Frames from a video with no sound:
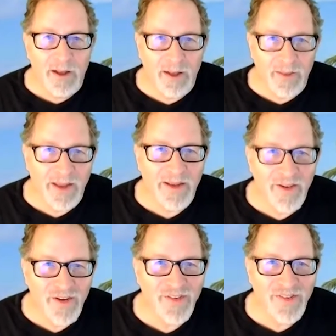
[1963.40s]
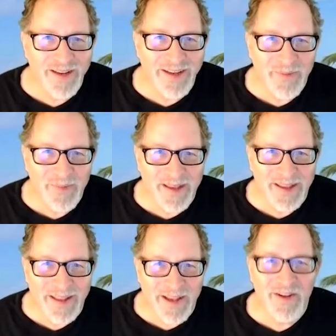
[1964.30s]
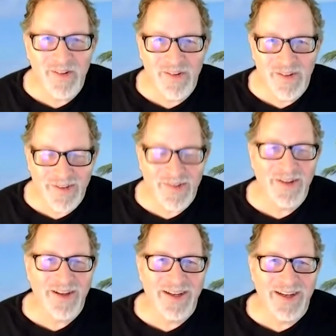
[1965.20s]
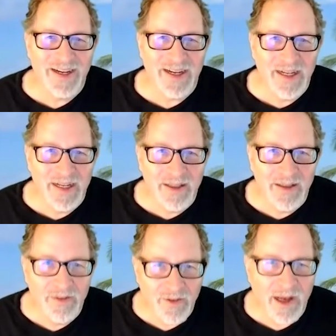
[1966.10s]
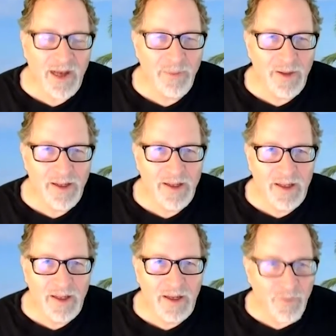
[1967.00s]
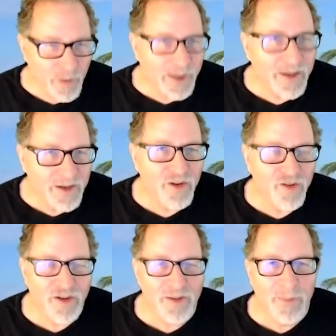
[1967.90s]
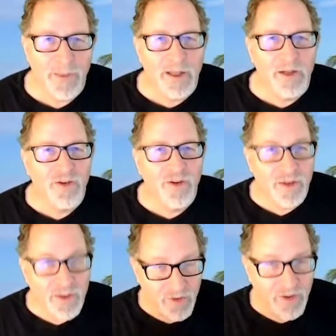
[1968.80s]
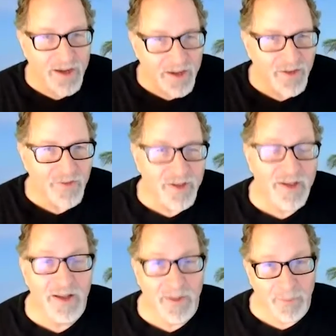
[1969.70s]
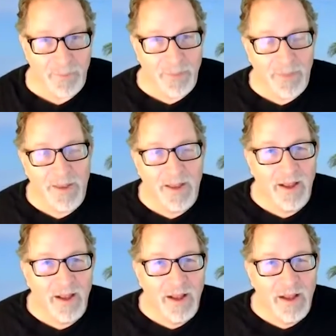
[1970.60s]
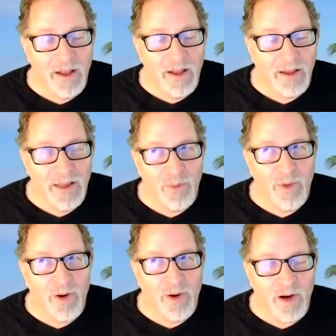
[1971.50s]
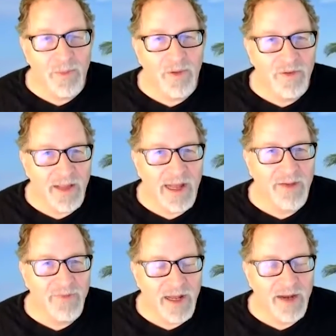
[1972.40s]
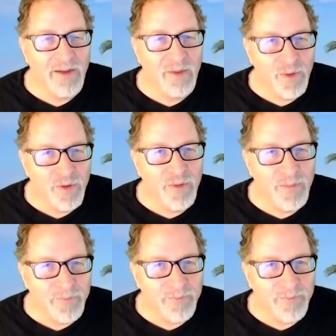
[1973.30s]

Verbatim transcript: And they initially, they initially took uh, this topic of recognition to the executive team. They were almost laughed out of the room.